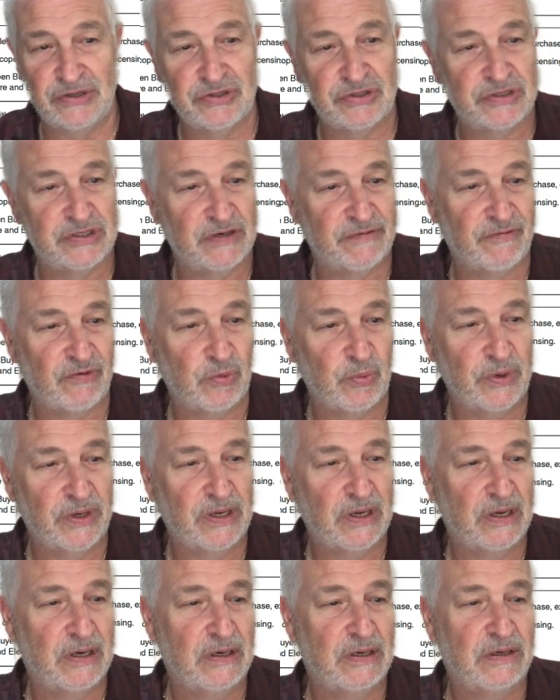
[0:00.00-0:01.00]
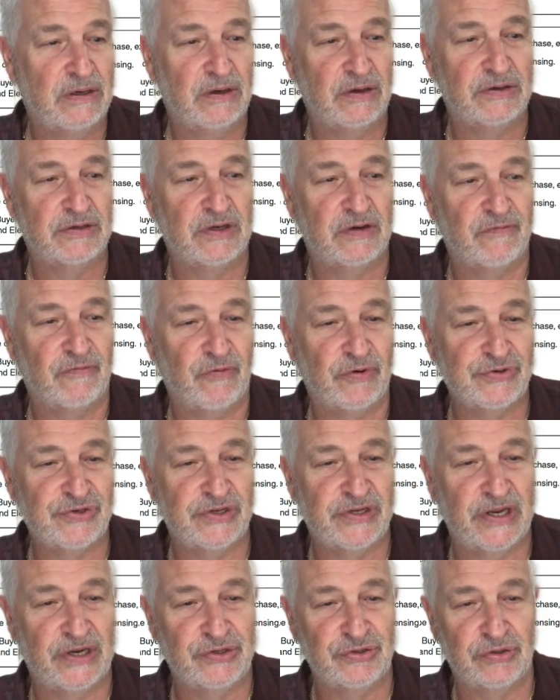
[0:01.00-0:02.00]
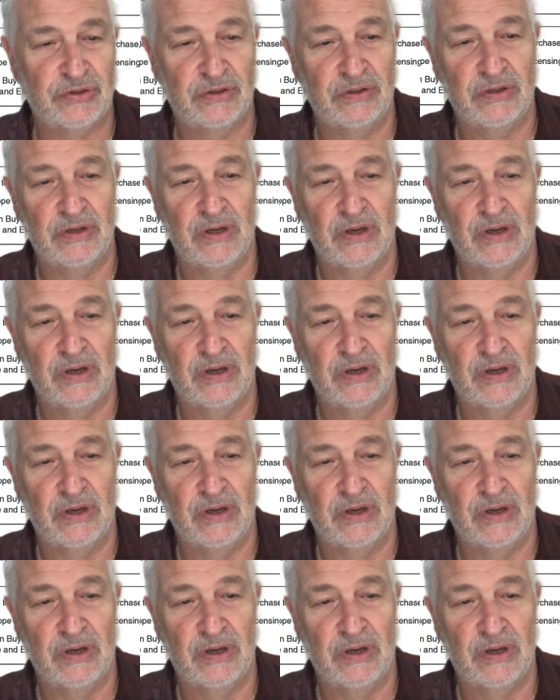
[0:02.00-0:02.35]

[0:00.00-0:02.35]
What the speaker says: You can set it for a weekend. You can set it for residential.